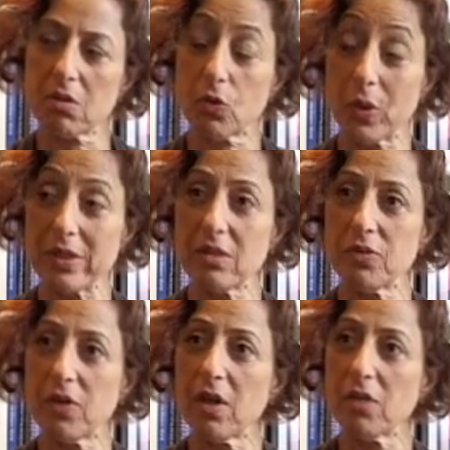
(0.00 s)

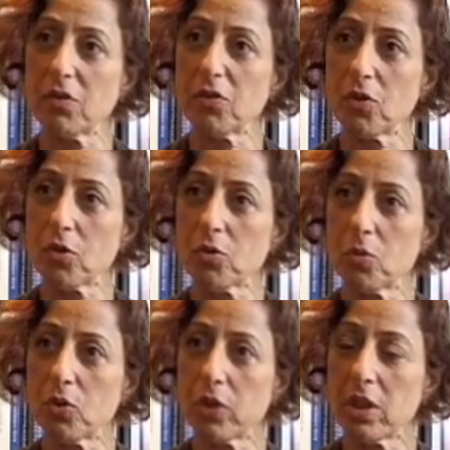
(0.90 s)
25, if not
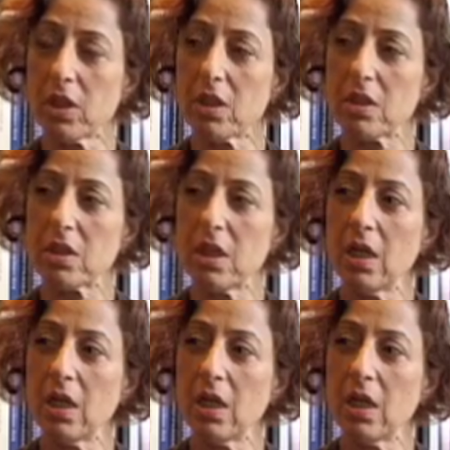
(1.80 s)
more years,